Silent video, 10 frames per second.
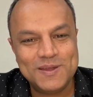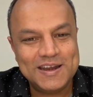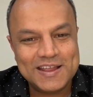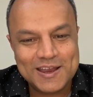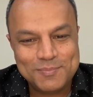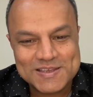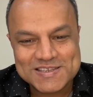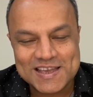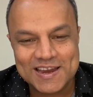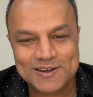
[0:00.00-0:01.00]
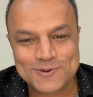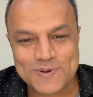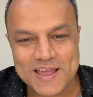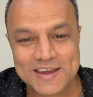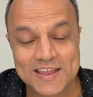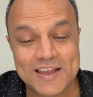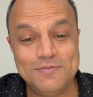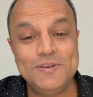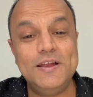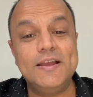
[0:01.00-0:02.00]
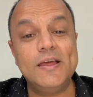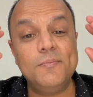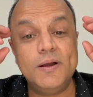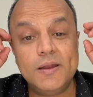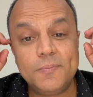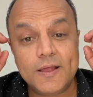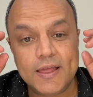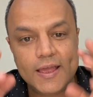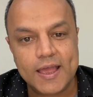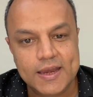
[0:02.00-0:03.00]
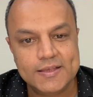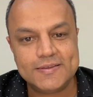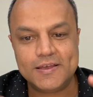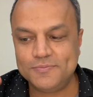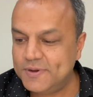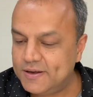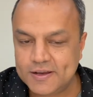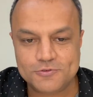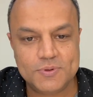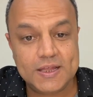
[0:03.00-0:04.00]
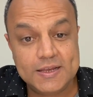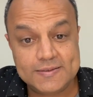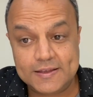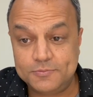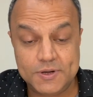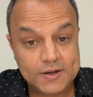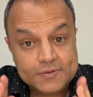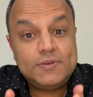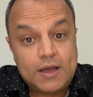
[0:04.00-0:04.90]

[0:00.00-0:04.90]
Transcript: It can be scaled to any level. It can multiply any size matrix with any size matrix.